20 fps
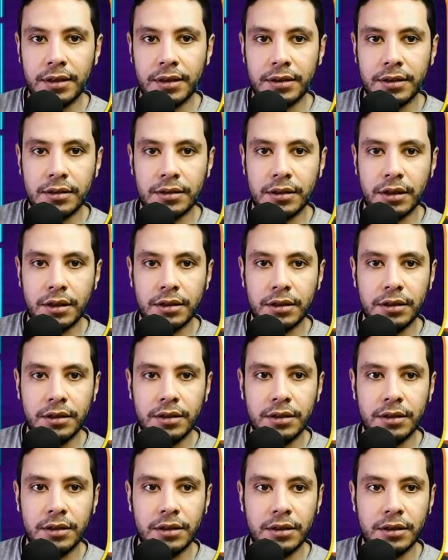Done.
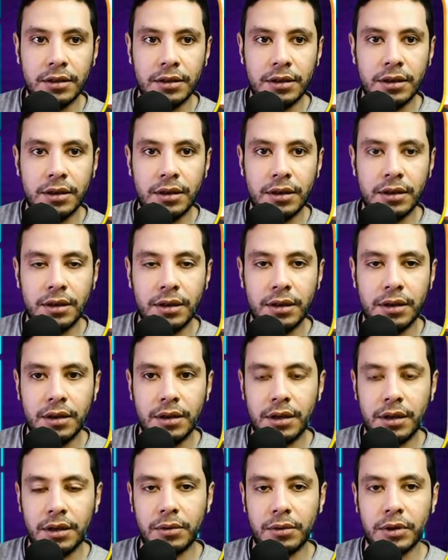
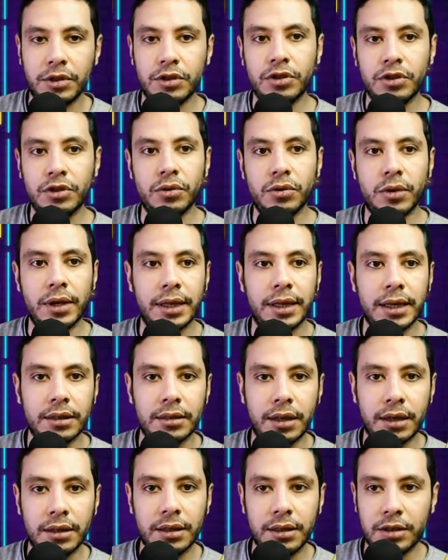And once you click
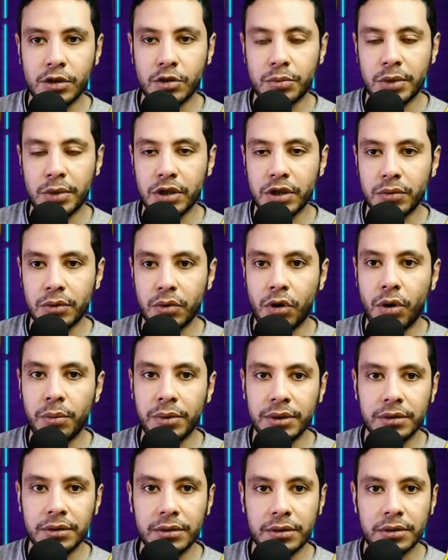done, this page will
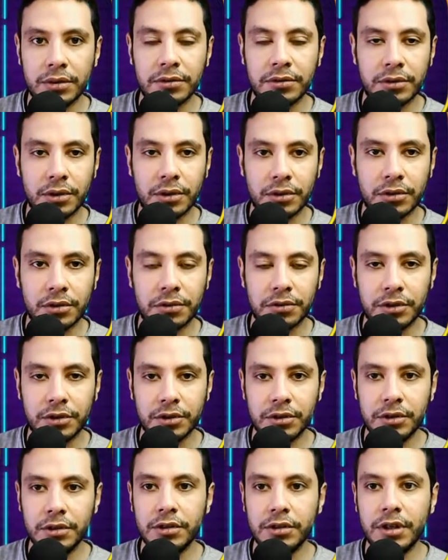open in front of
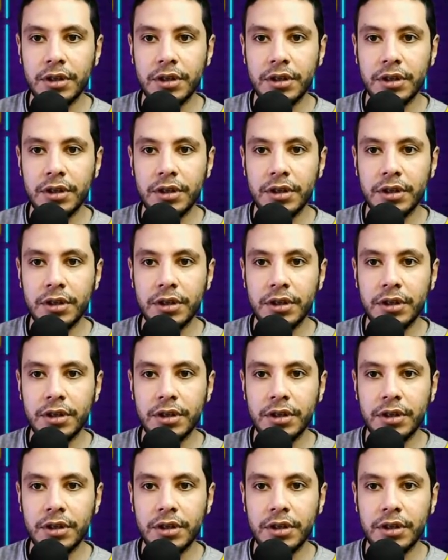you